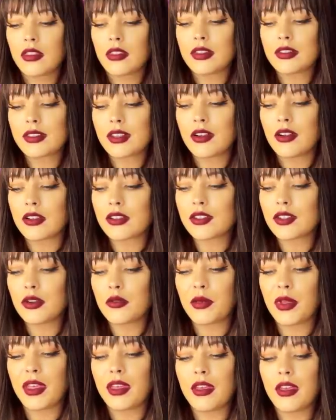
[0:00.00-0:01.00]
This can also
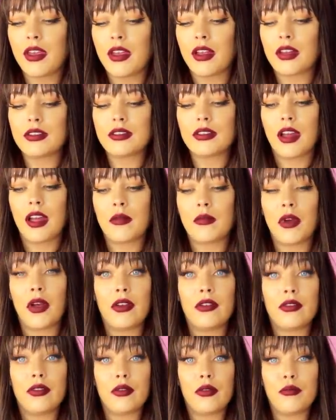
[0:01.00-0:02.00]
be a time
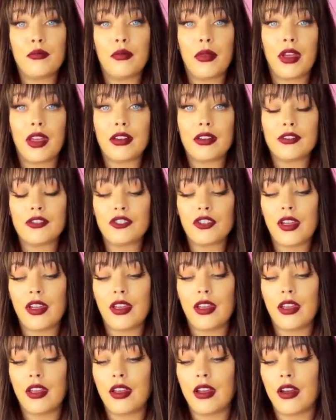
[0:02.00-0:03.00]
of
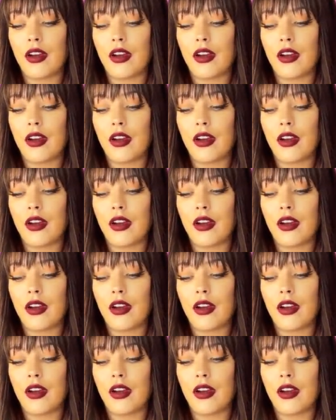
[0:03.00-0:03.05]
managing